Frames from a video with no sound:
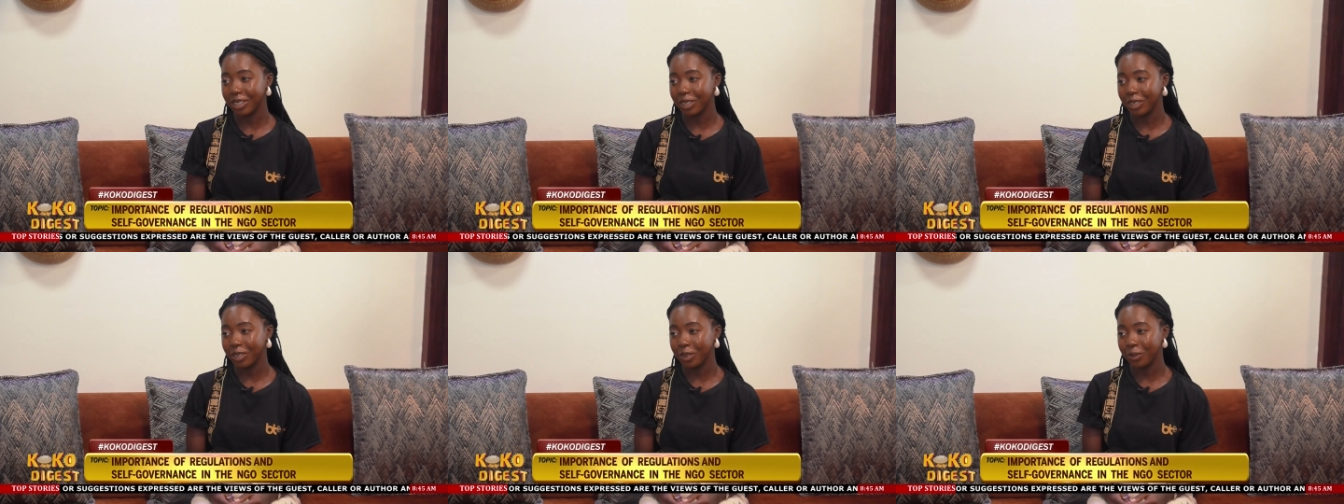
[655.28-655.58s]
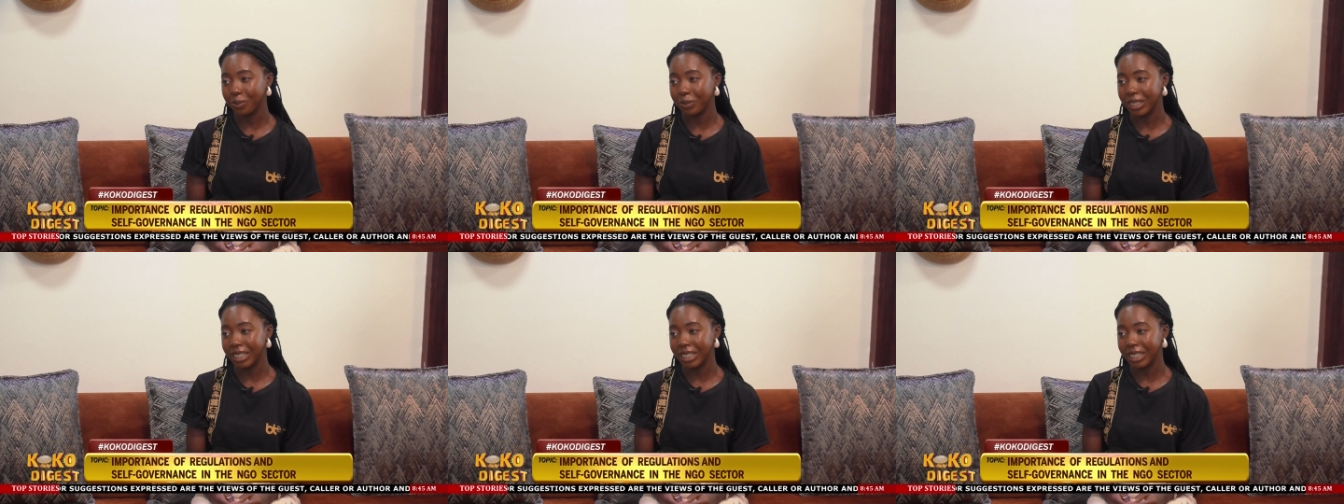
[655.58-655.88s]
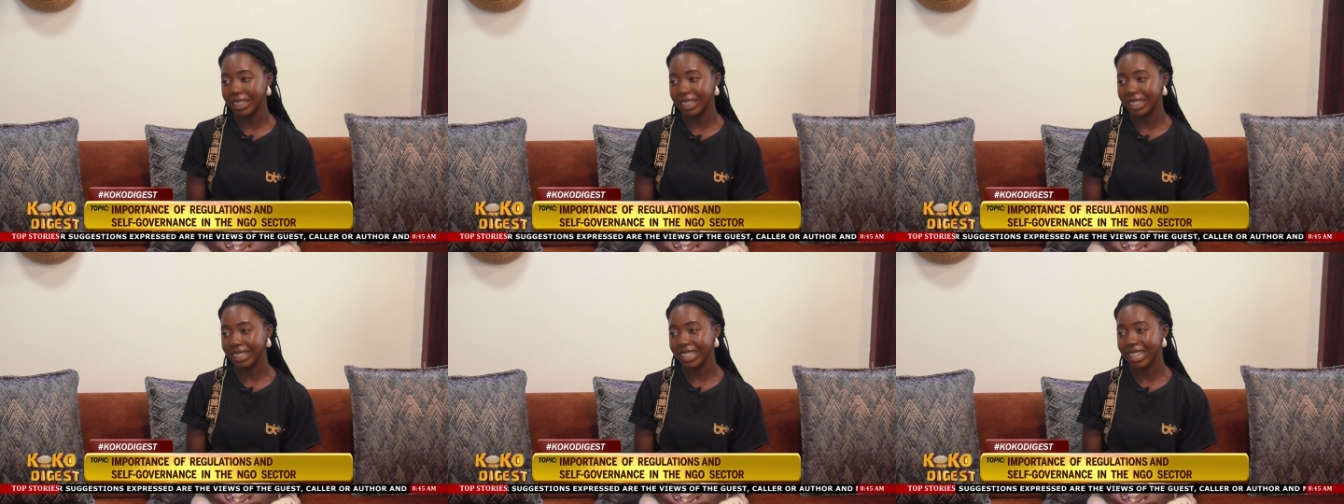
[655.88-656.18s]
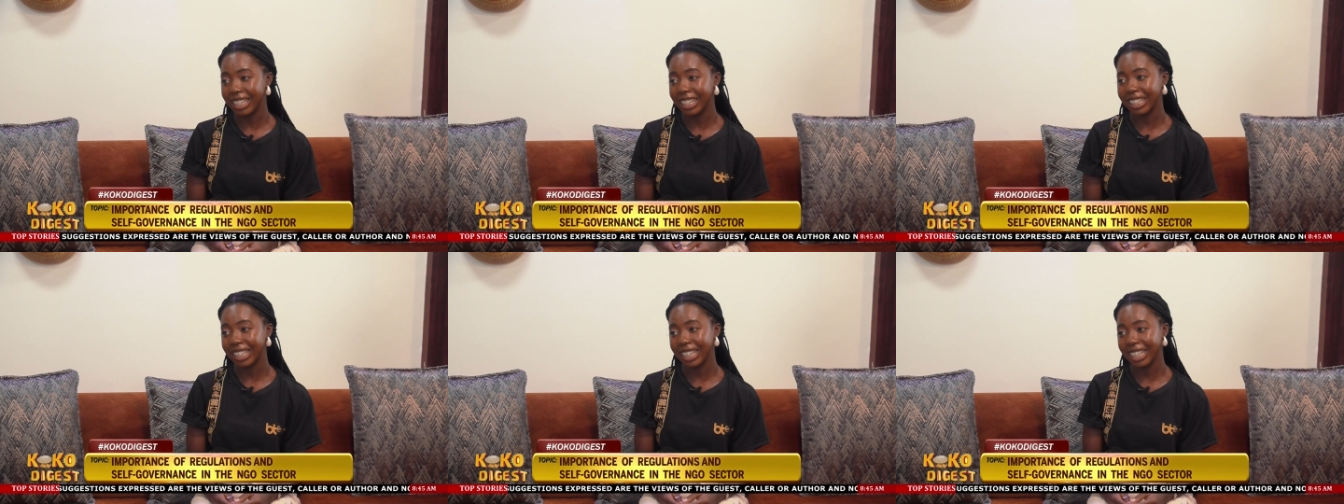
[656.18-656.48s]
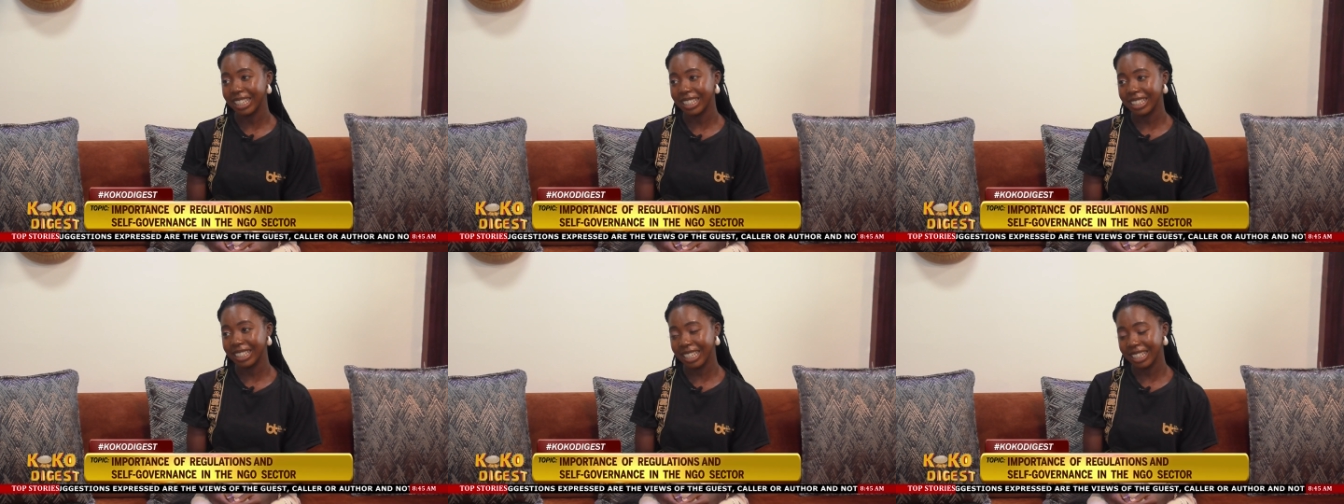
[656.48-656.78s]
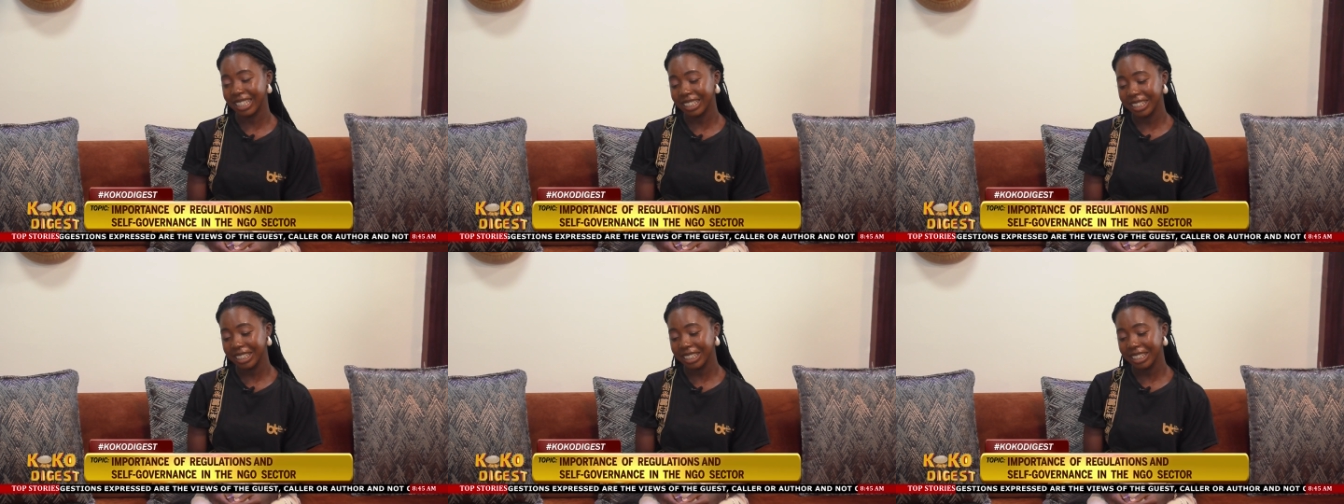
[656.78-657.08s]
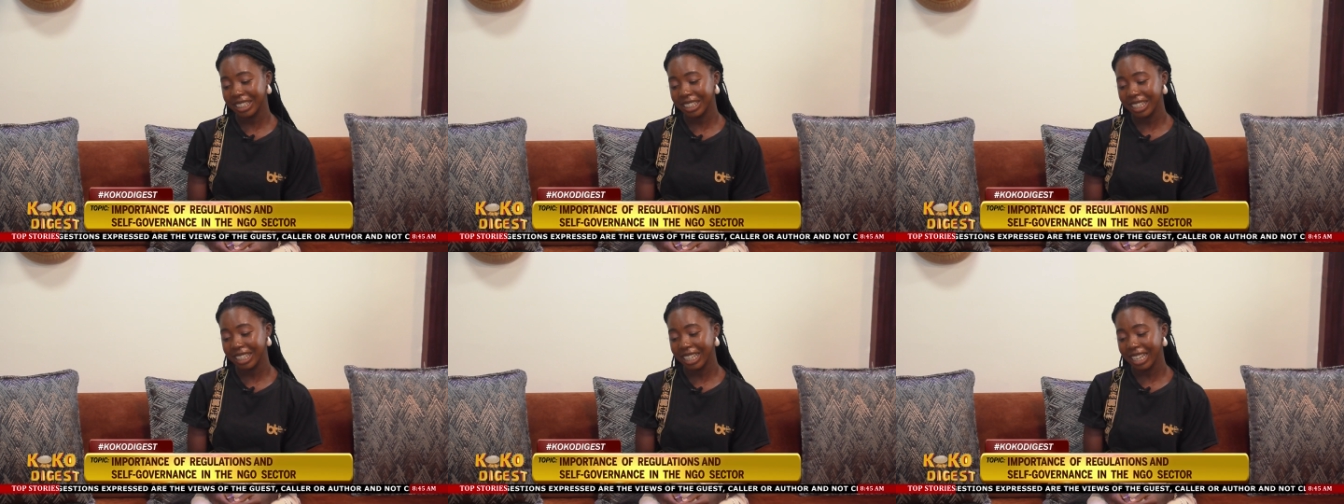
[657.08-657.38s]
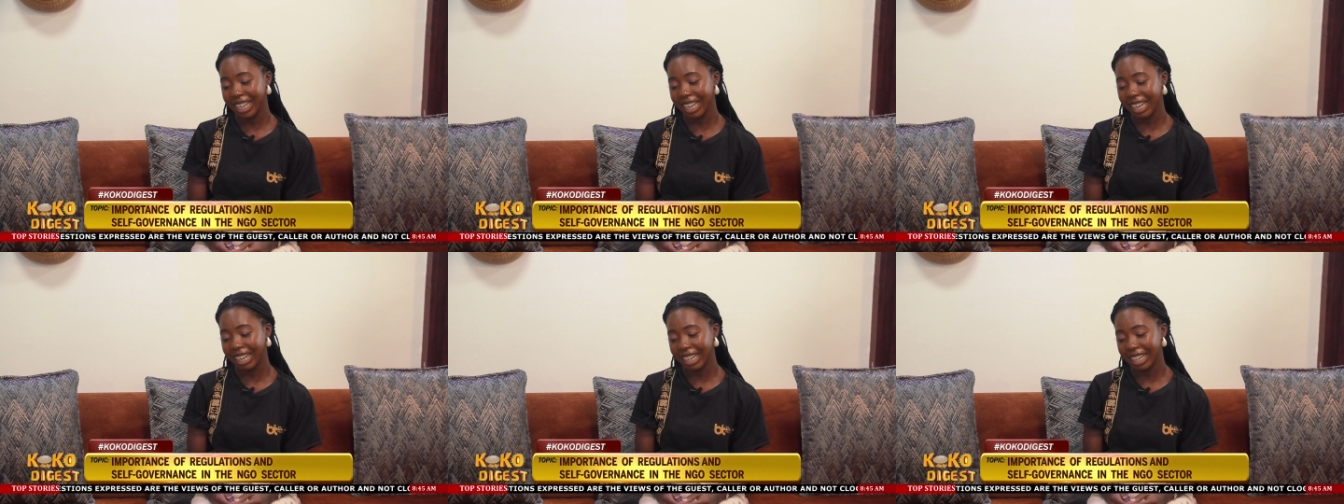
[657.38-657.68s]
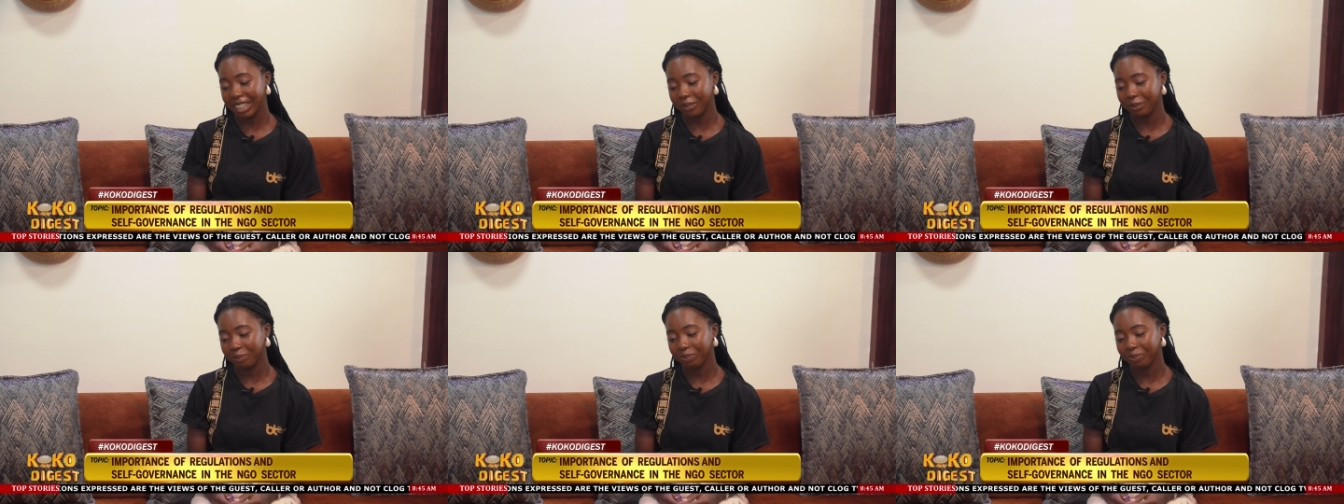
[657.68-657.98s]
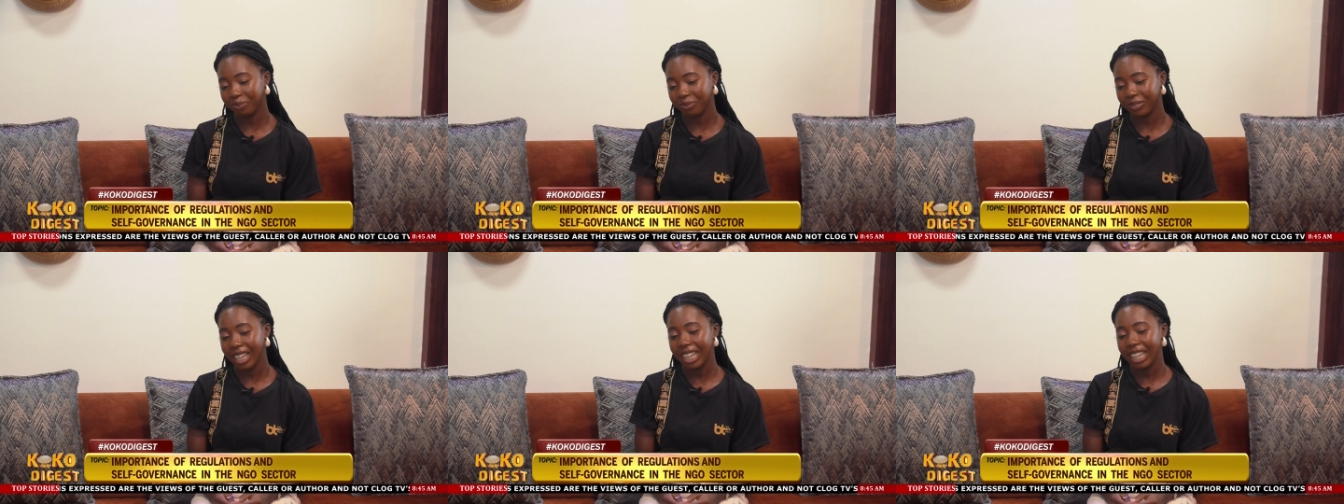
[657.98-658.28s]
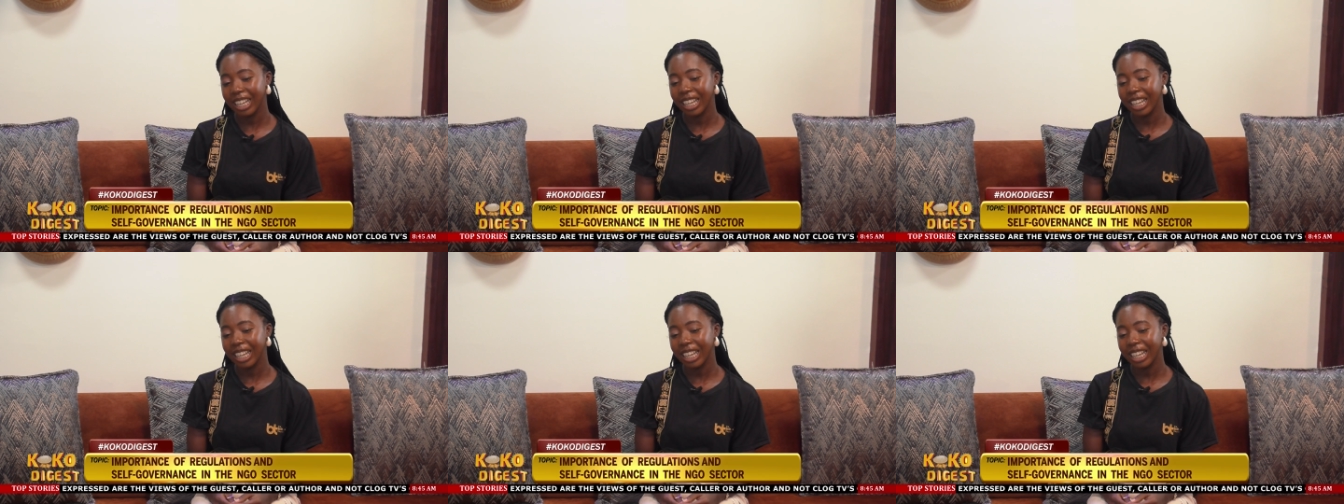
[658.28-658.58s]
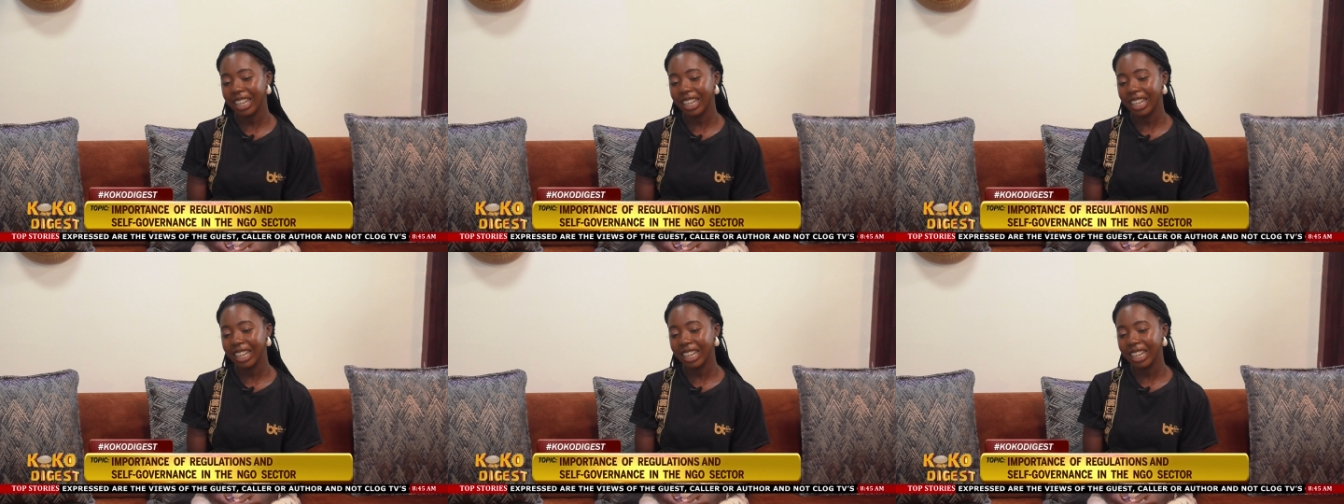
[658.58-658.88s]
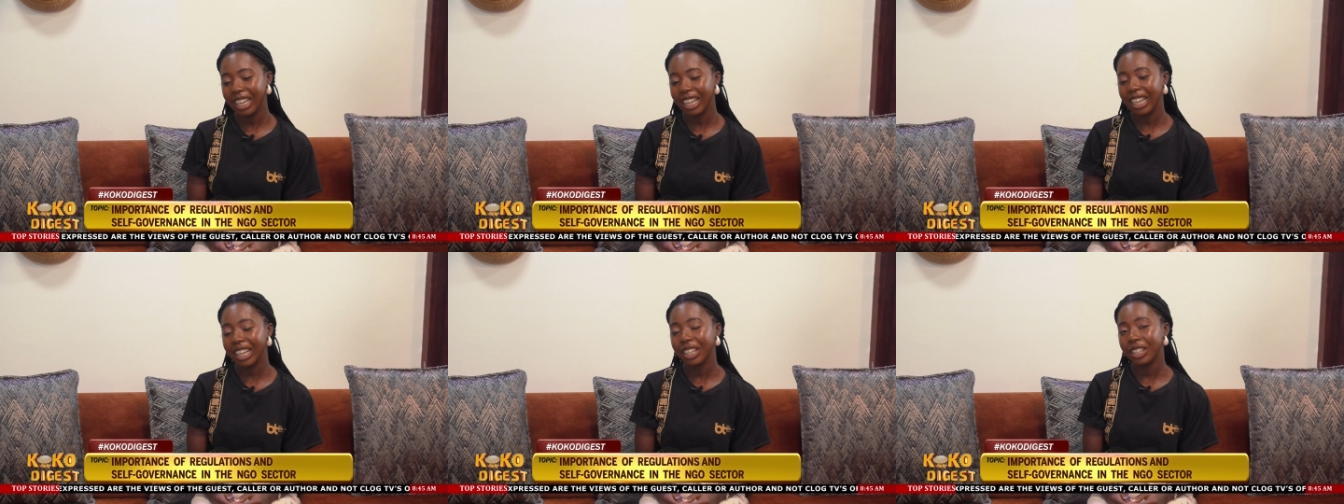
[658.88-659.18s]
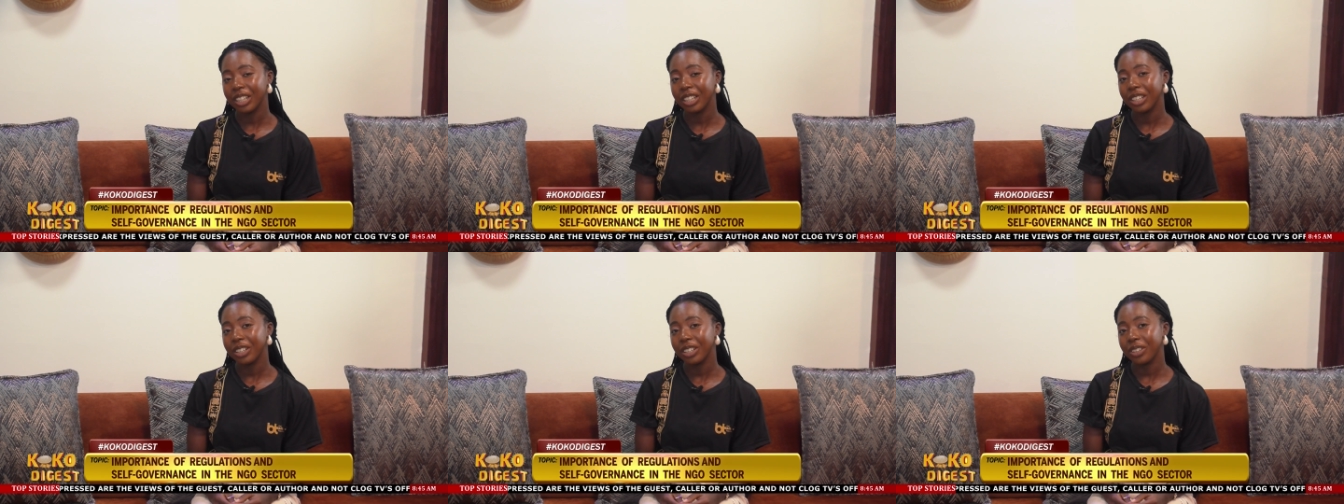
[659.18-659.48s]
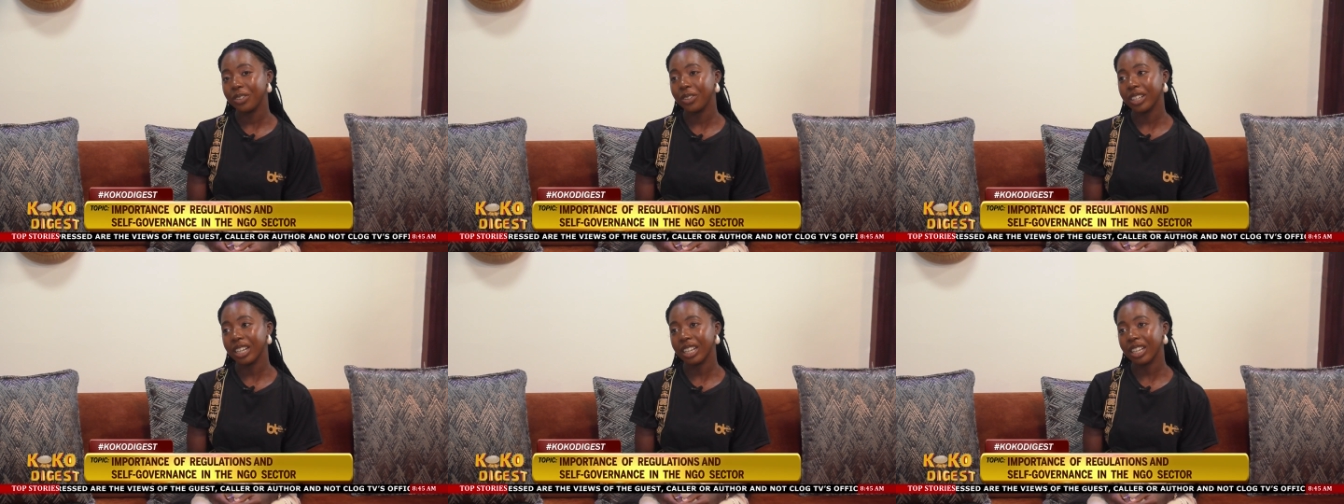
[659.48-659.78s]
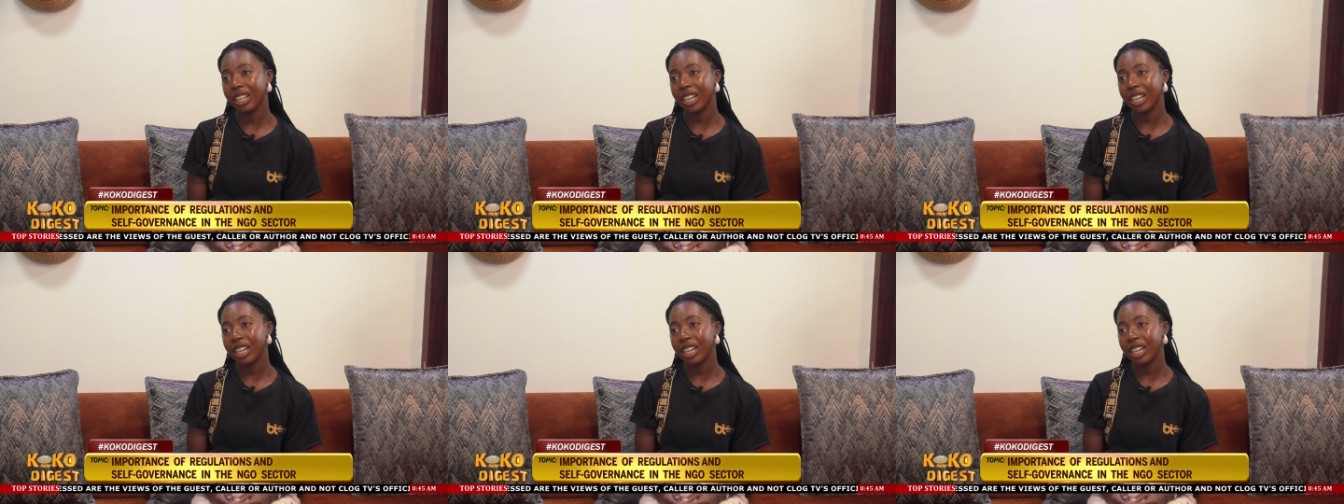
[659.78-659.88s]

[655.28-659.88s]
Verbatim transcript: person, okay. to be dedicated, mm-hmm. and then you